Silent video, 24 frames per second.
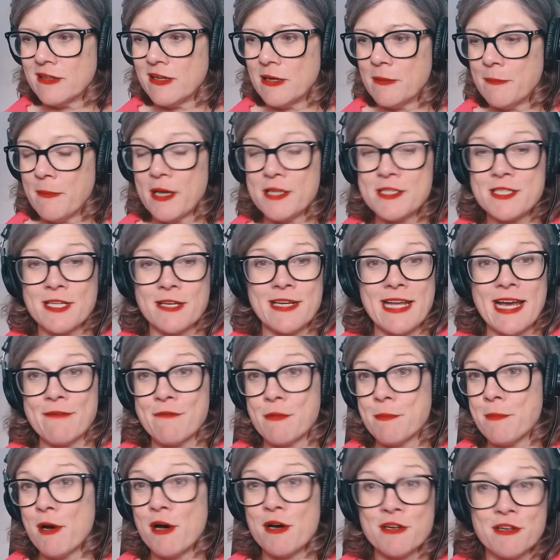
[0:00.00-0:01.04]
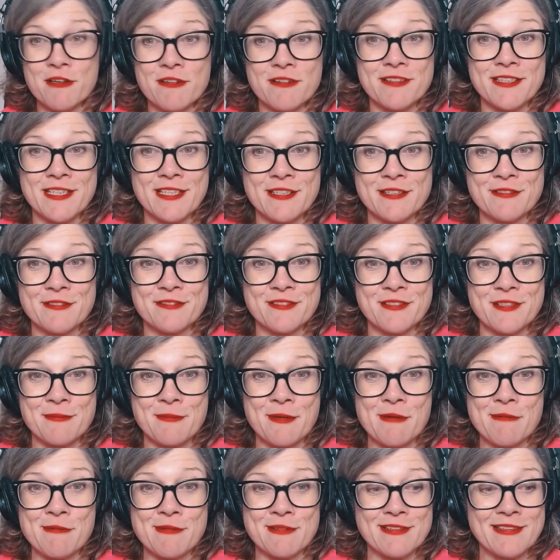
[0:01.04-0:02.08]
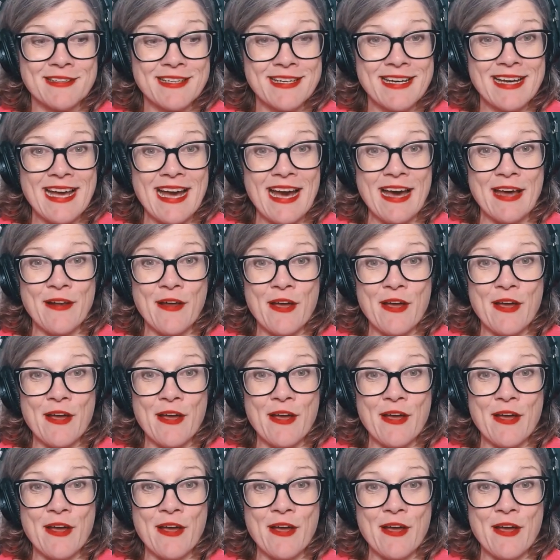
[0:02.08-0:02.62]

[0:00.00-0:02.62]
Um, I don't have a partner in life at the moment, yeah.